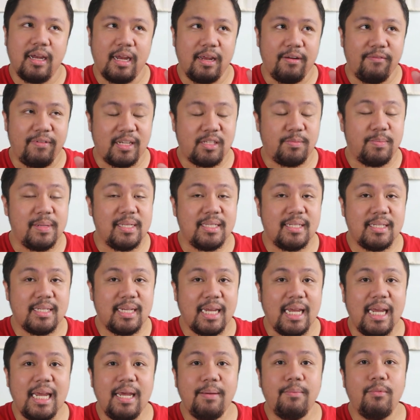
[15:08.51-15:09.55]
investment
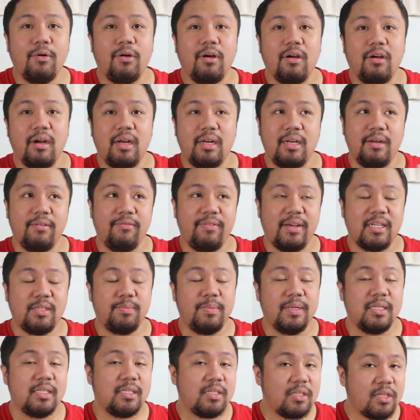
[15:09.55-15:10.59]
scheme or an
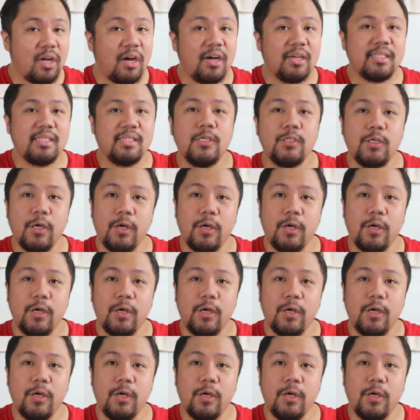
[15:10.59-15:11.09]
investment stocks.